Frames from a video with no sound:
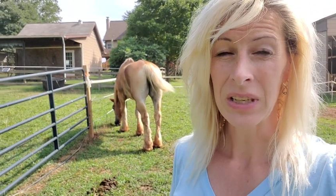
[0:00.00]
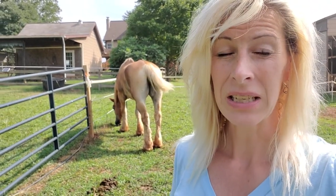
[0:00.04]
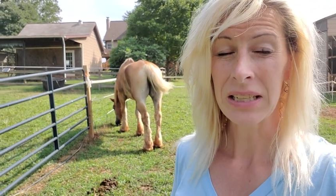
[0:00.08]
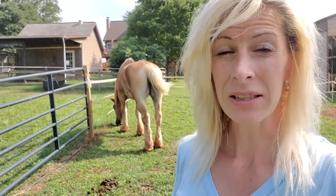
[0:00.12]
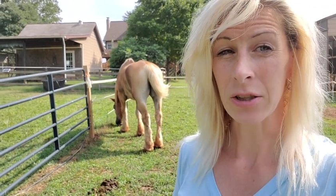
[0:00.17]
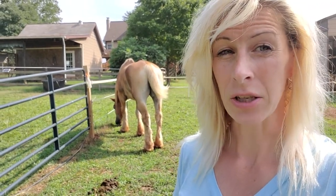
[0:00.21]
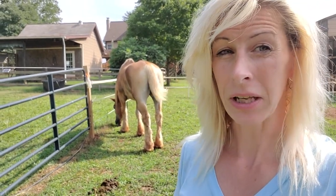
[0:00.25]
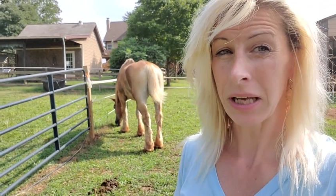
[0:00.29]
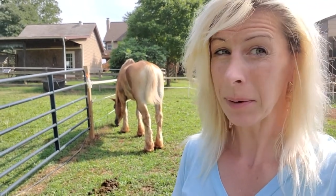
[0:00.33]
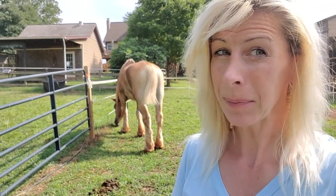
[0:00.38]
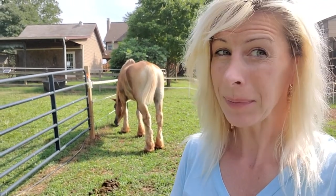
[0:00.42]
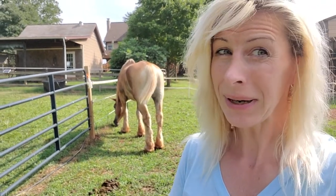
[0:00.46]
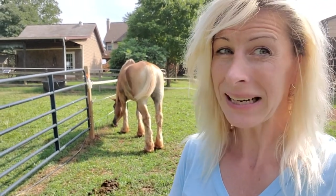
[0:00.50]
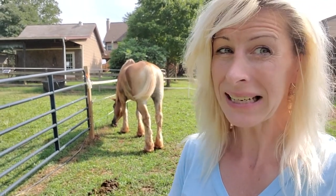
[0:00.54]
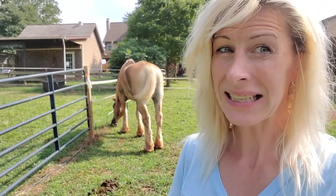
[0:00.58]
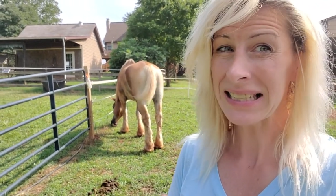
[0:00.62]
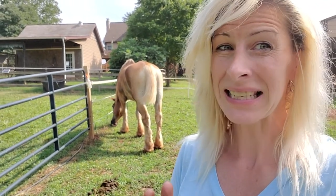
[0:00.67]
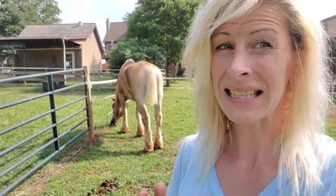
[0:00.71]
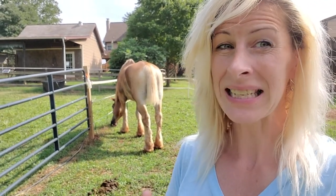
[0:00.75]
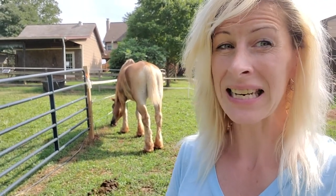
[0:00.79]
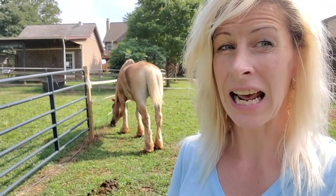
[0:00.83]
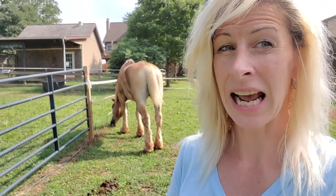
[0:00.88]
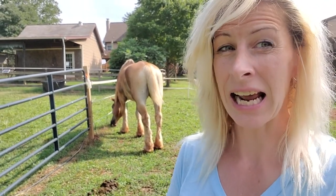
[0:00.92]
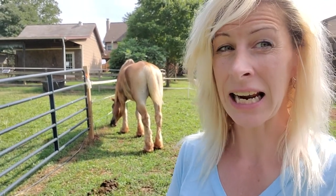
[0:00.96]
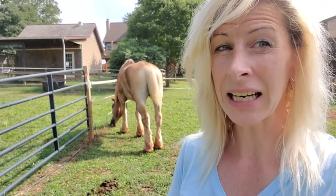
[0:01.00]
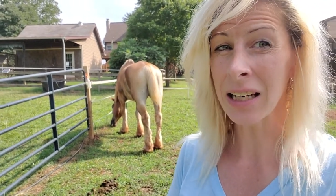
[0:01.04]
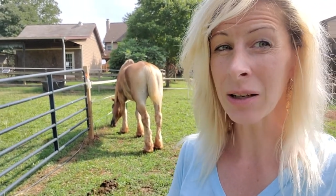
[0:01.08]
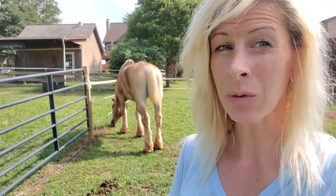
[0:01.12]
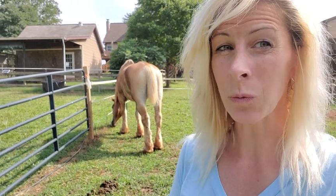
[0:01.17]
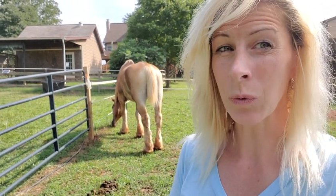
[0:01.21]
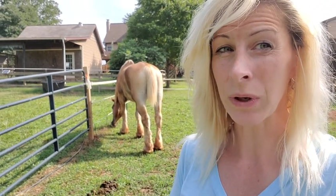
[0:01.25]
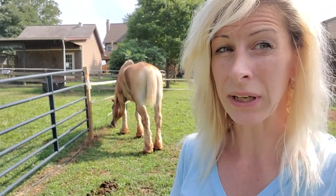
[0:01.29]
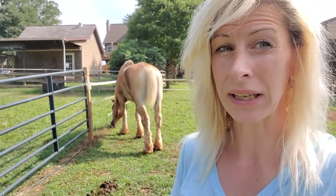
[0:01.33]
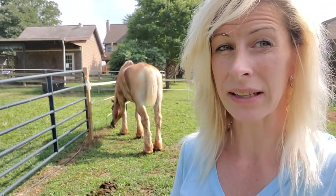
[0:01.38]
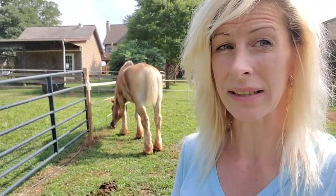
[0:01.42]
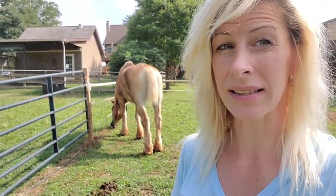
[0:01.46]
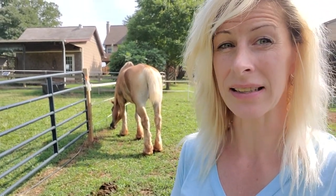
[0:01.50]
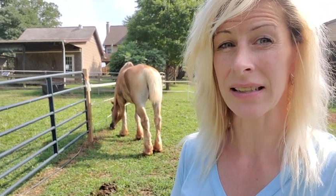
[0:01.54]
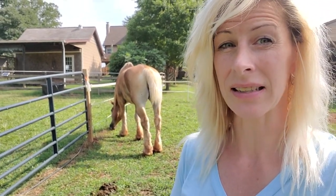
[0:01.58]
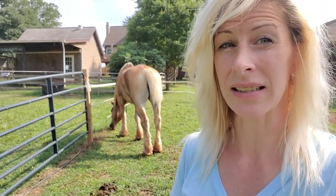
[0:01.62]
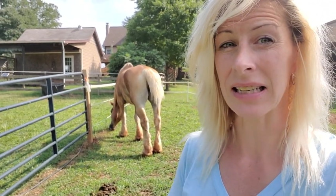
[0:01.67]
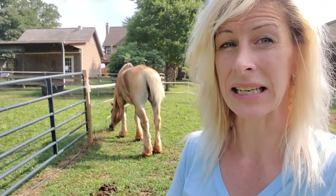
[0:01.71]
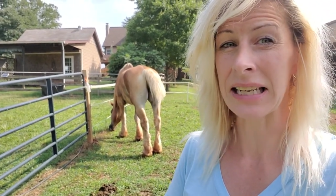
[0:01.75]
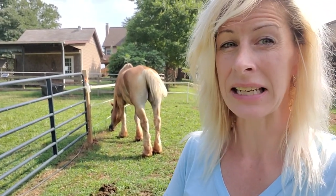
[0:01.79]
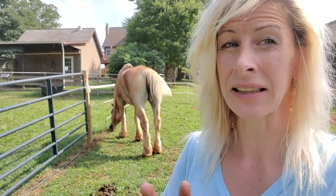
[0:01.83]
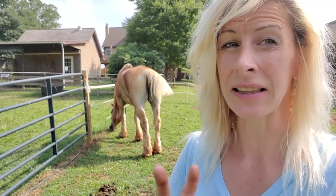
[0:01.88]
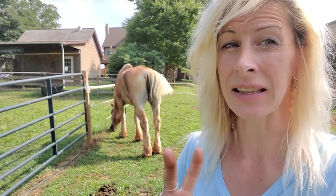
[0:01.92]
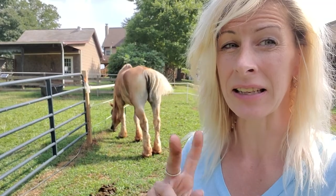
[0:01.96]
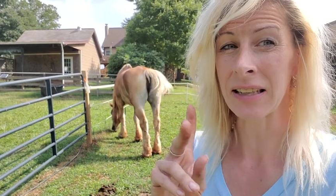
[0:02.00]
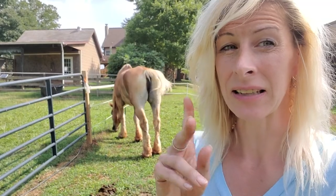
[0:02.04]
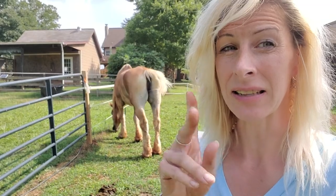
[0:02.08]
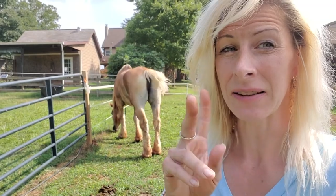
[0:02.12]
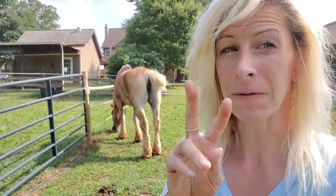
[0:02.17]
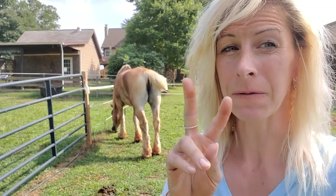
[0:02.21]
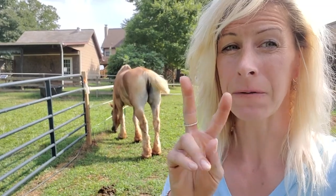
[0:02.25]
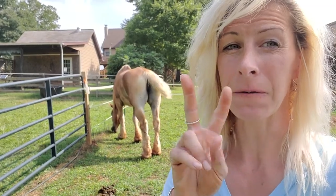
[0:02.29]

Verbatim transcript: So that makes nine weeks in